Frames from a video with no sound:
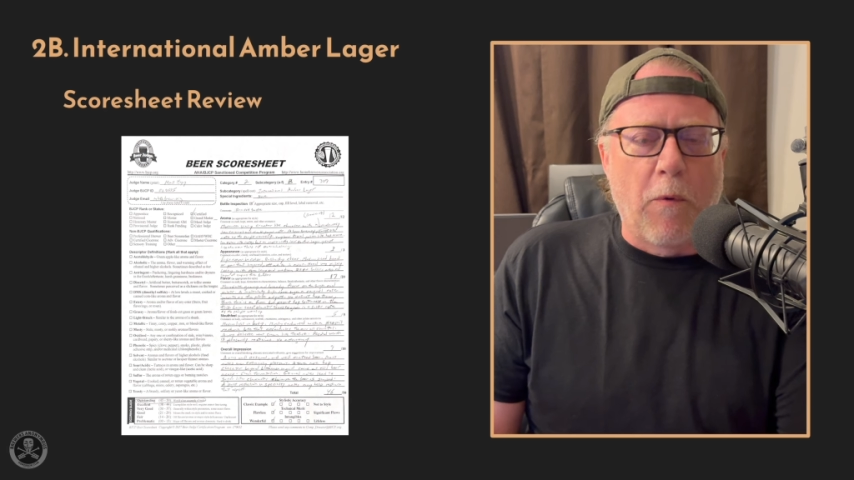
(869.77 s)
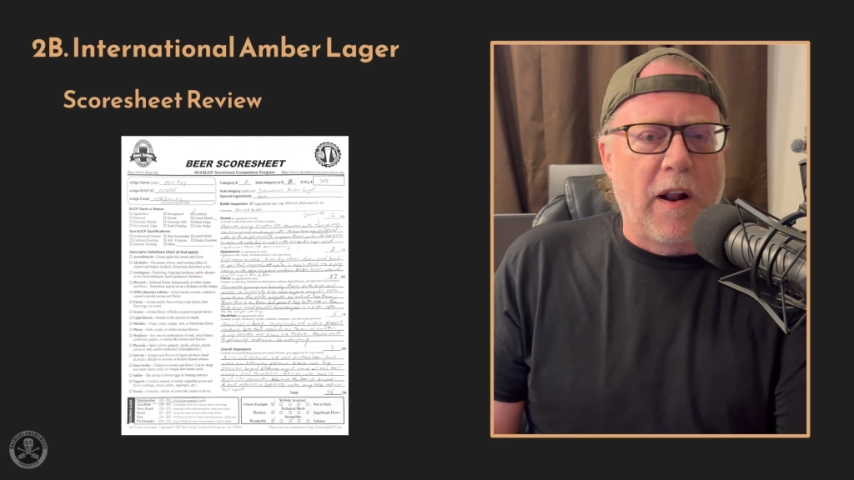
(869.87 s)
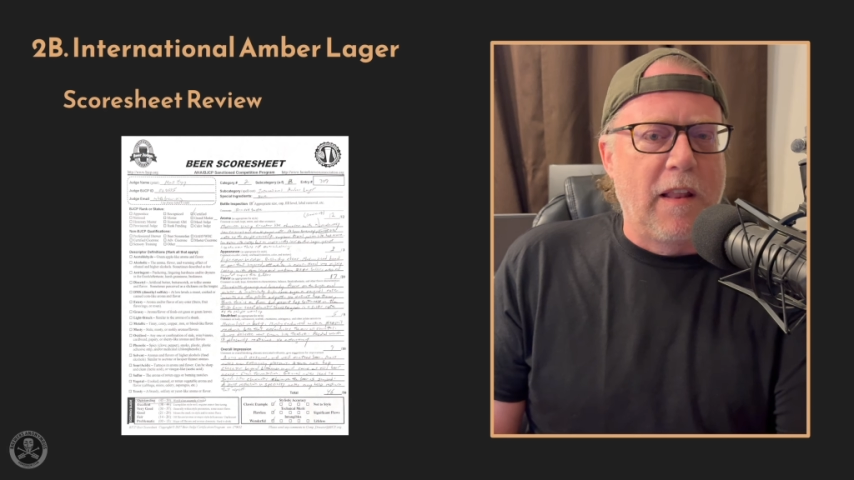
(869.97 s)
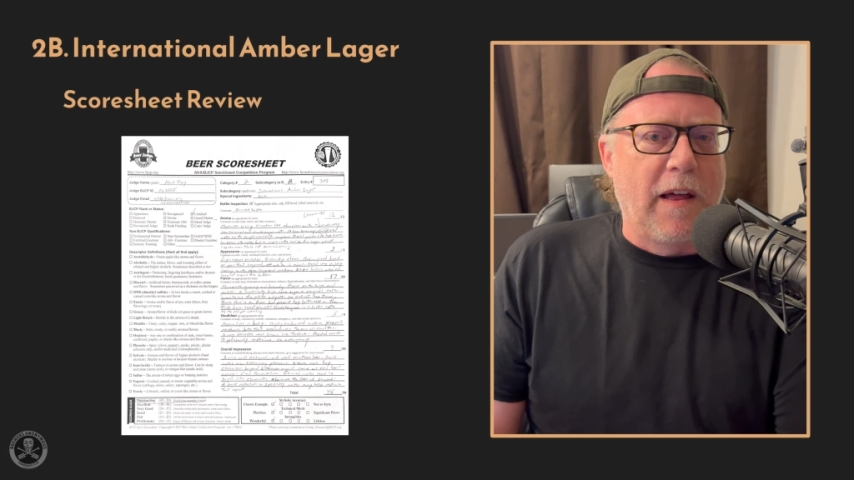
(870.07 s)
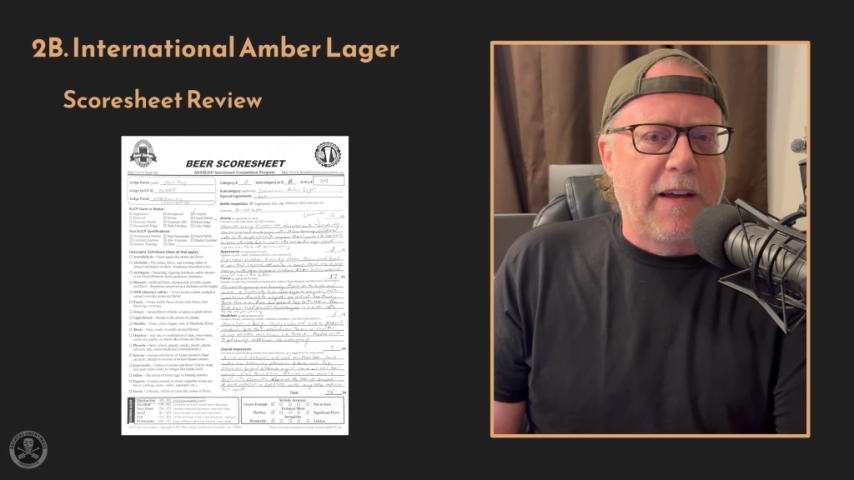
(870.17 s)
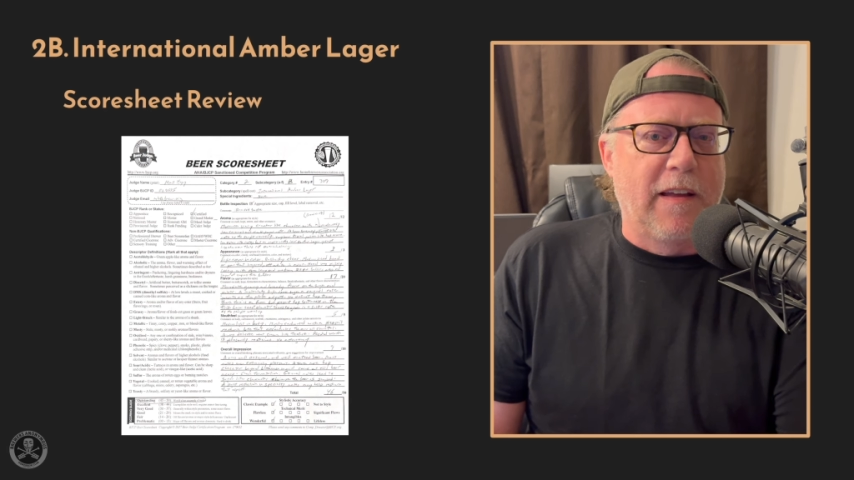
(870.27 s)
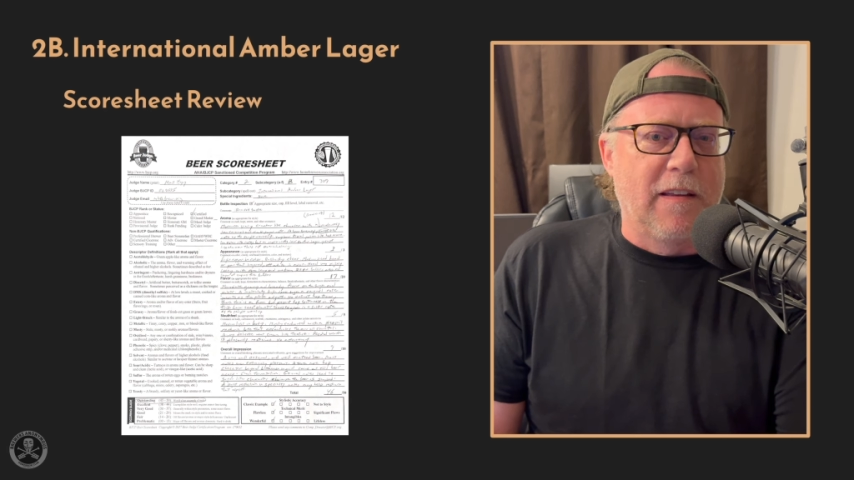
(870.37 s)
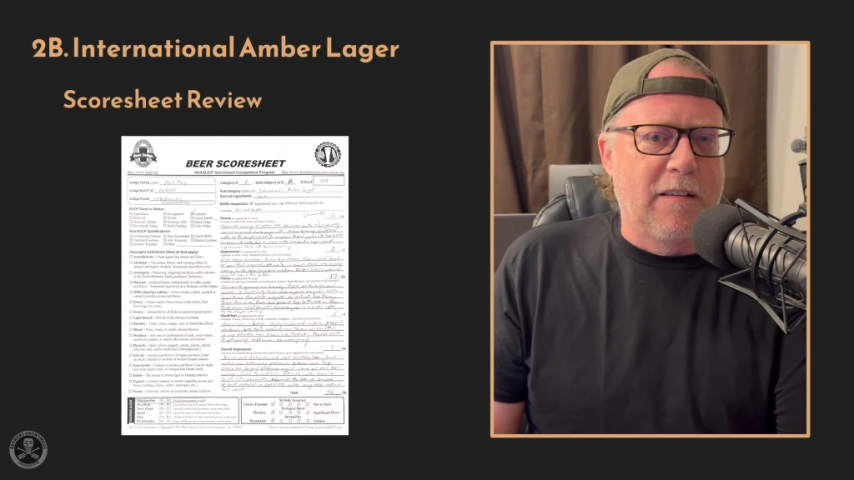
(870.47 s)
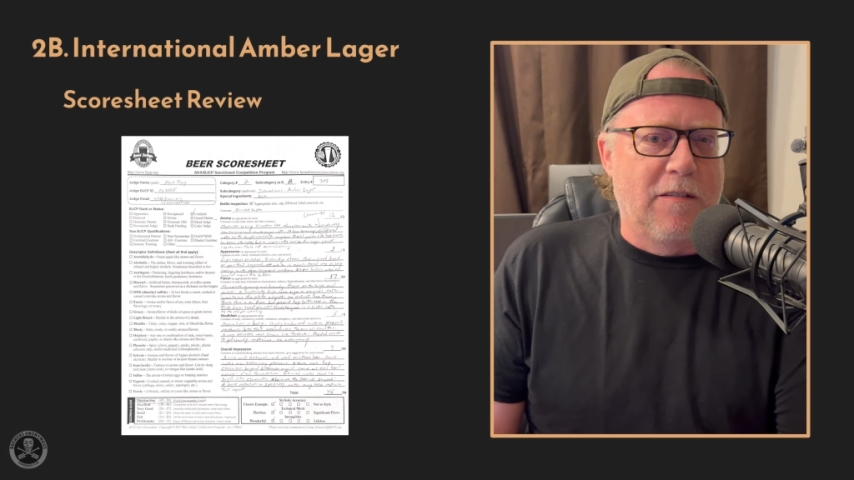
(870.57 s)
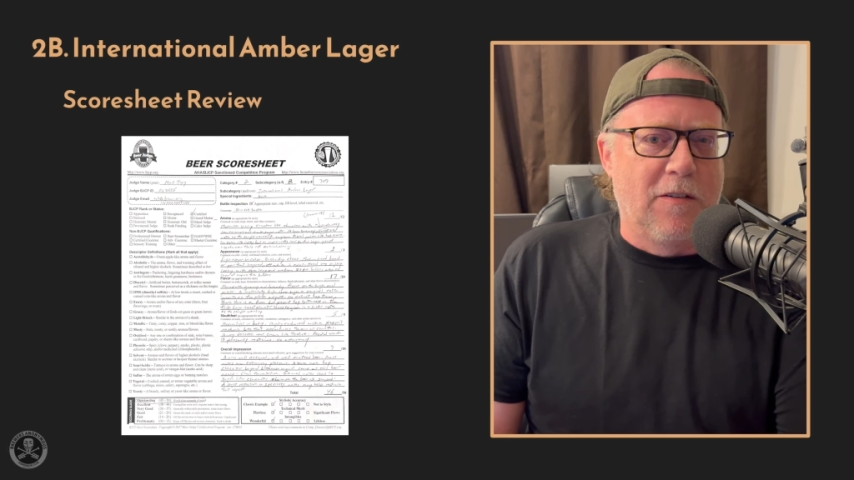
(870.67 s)
would I like
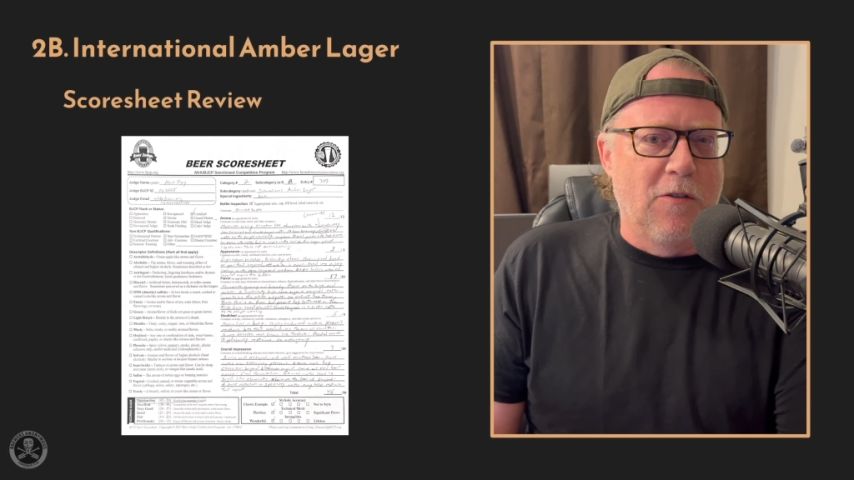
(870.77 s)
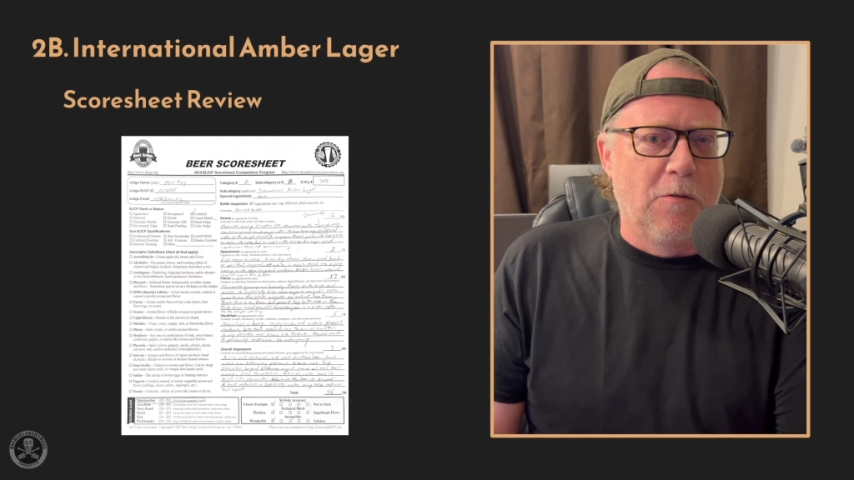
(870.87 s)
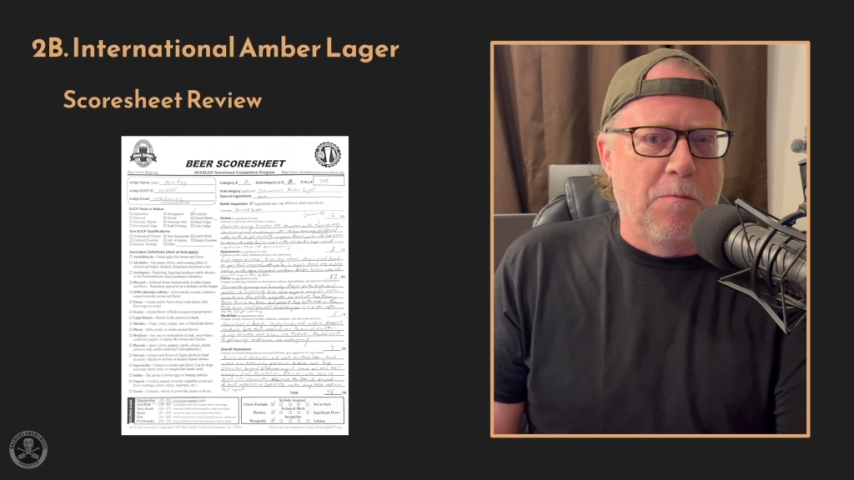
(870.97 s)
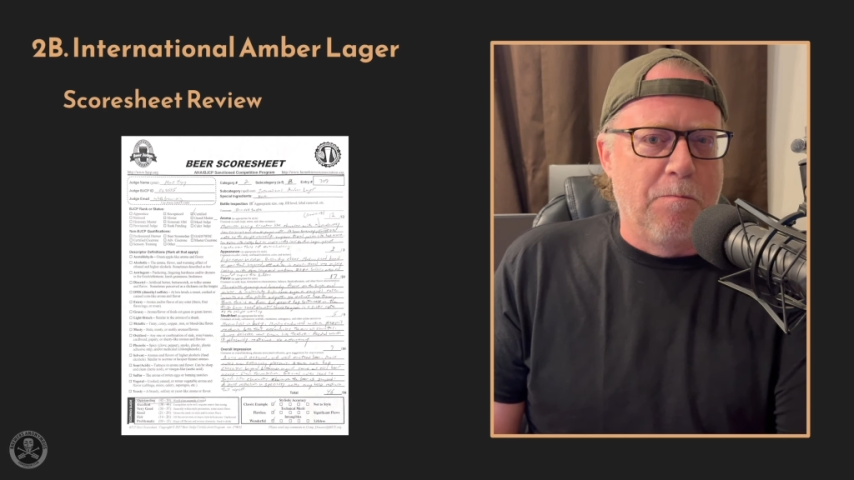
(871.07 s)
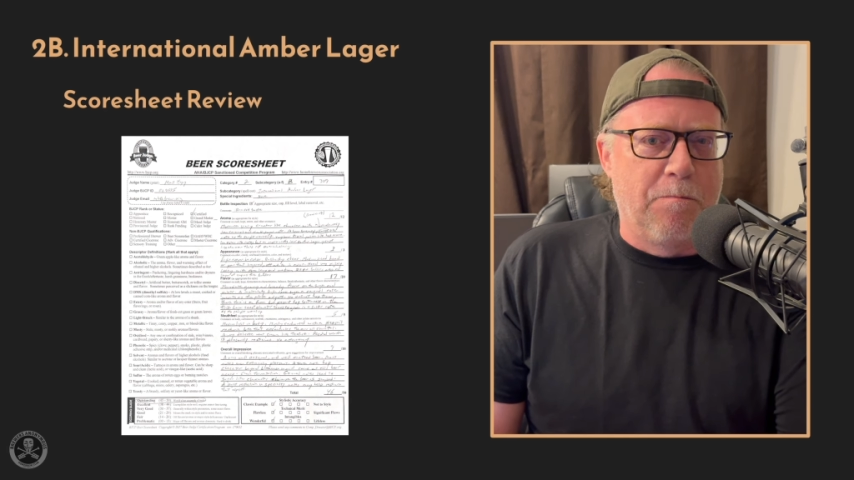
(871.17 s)
it to